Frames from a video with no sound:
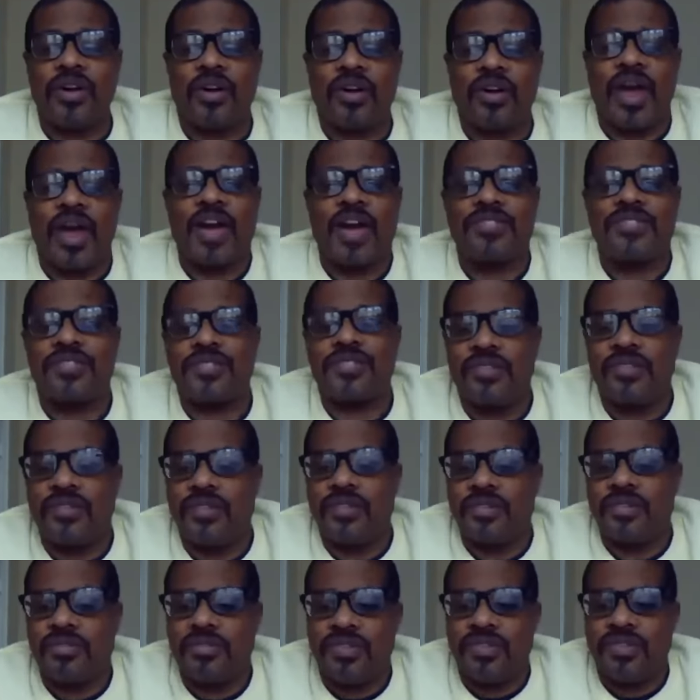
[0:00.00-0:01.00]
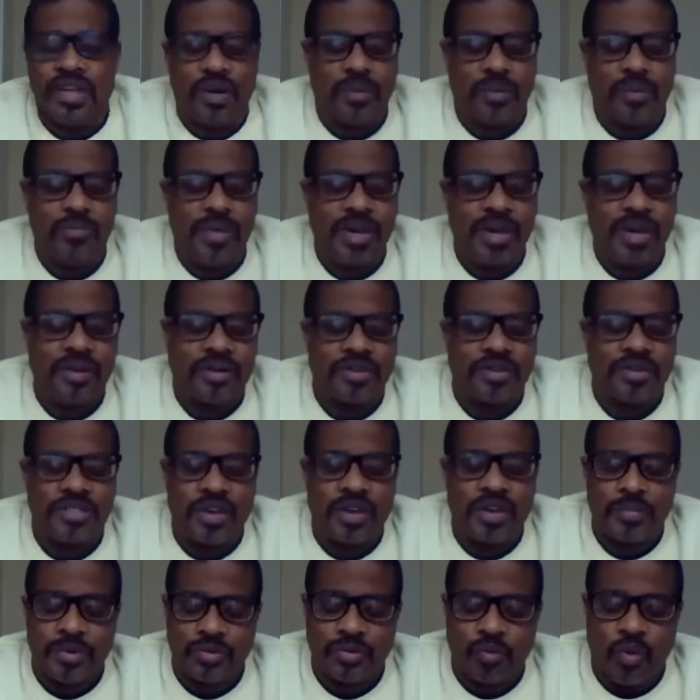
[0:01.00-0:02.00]
our last minute or
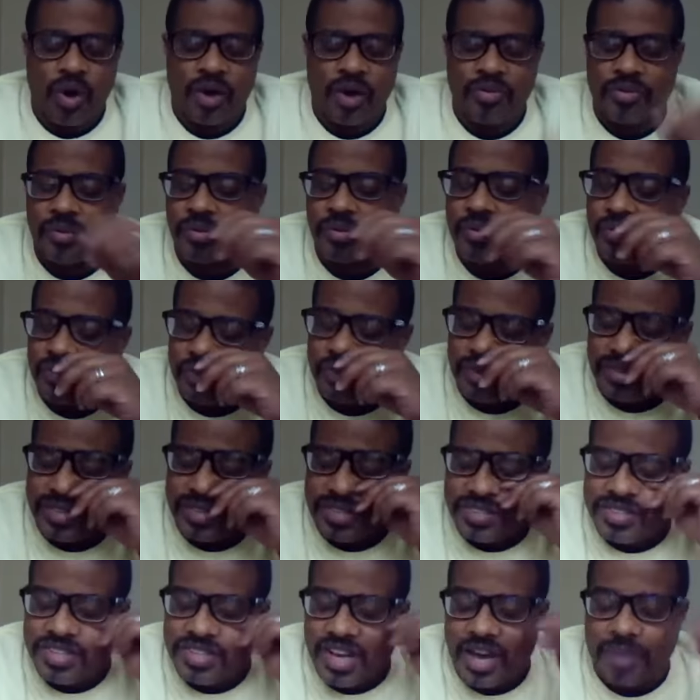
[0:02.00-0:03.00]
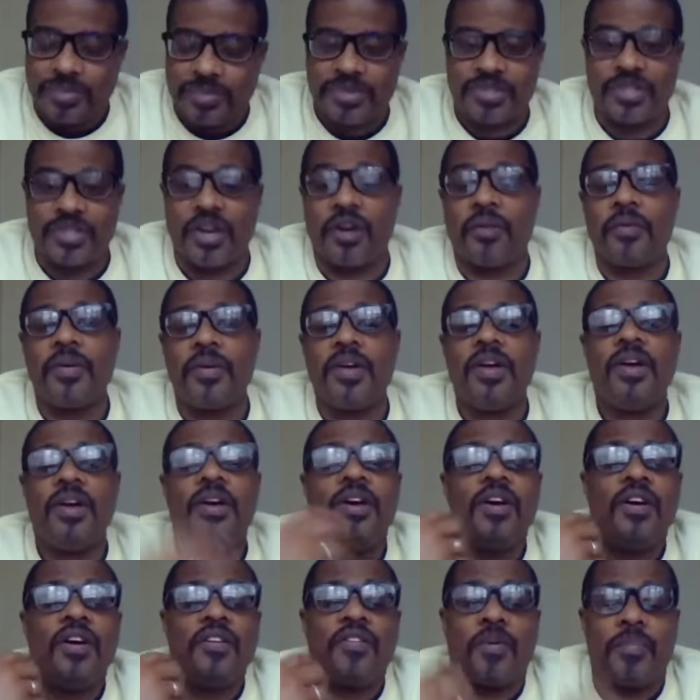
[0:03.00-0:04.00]
so, I'm gonna walk through the steps. So
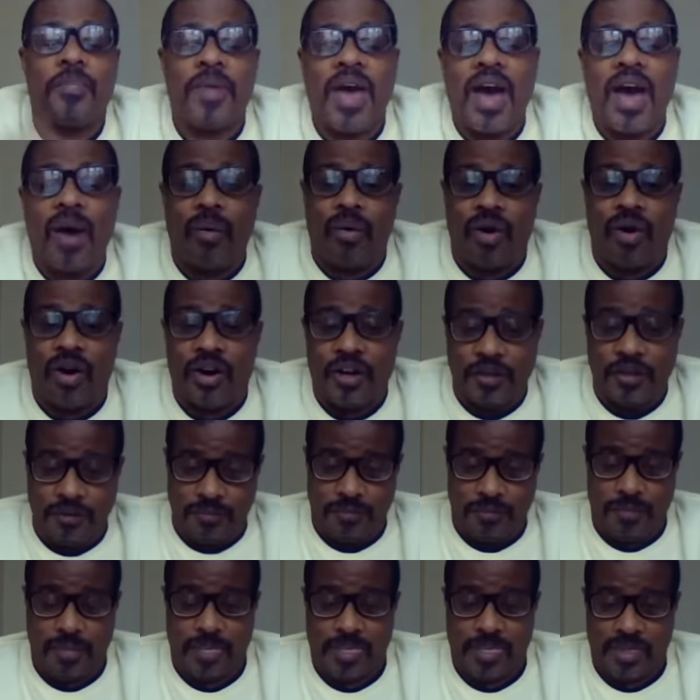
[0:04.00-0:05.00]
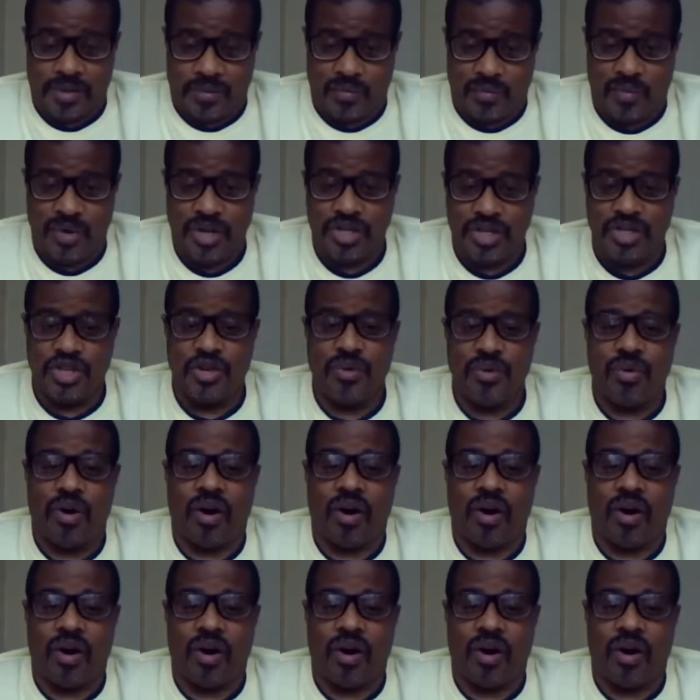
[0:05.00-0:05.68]
from now on, when you